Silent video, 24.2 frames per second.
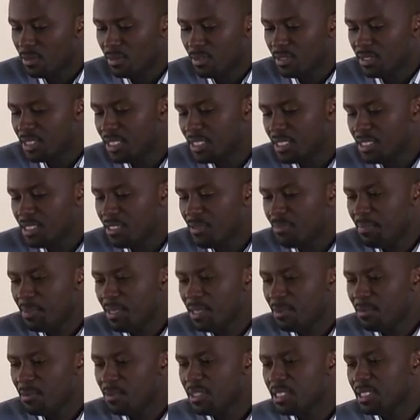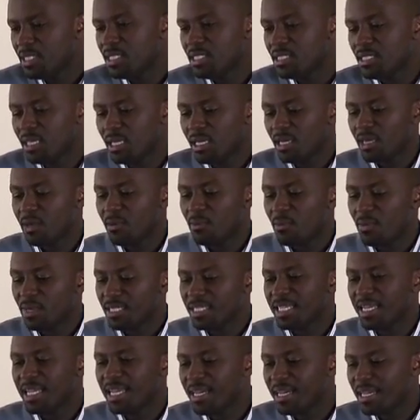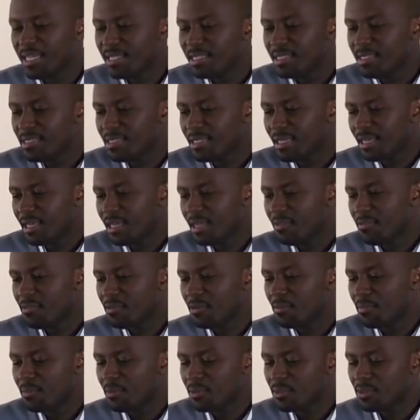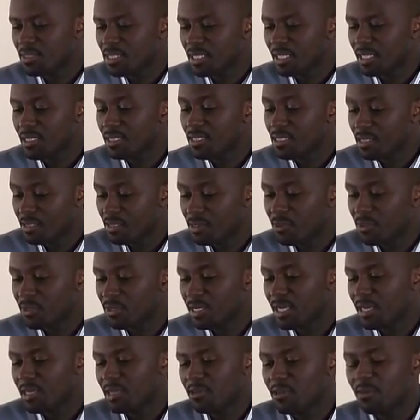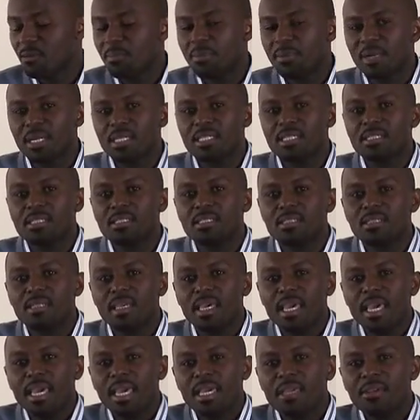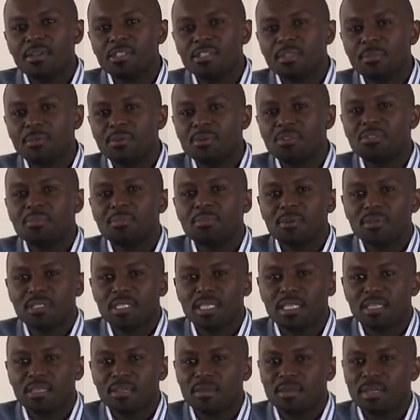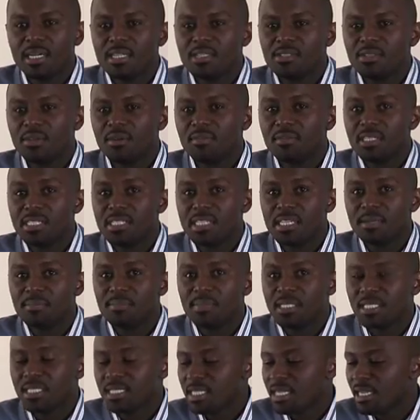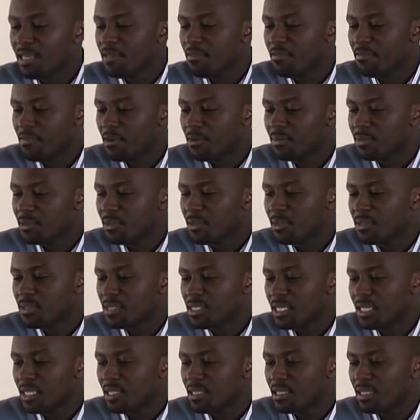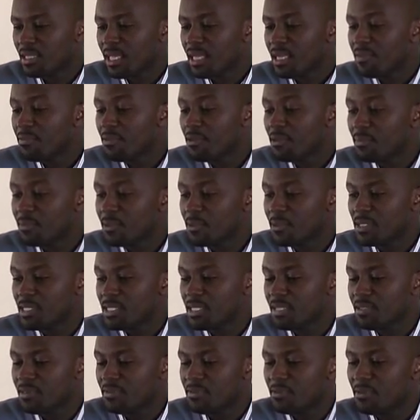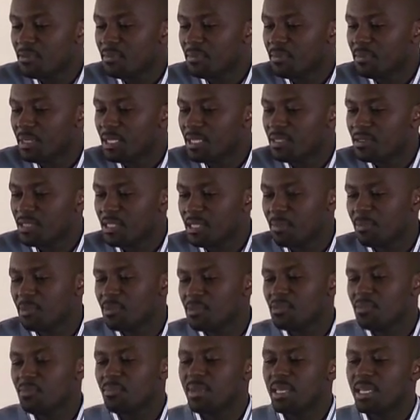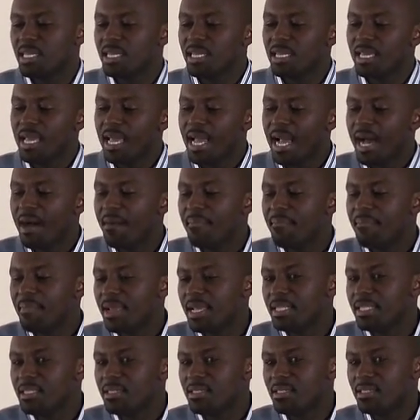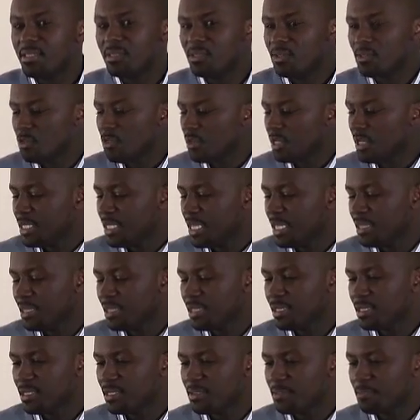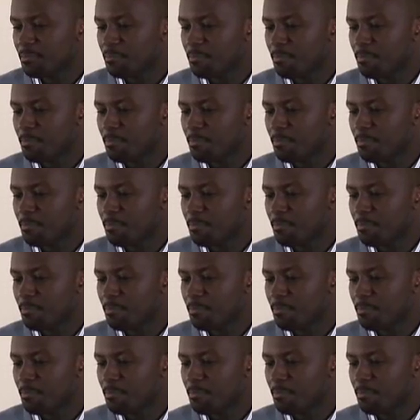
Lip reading: GCP, which is what guides informed consent, this is good clinical practice. You're supposed to protect the rights of the subject, and informed consent, the informed consent form is supposed to be a means to attain this.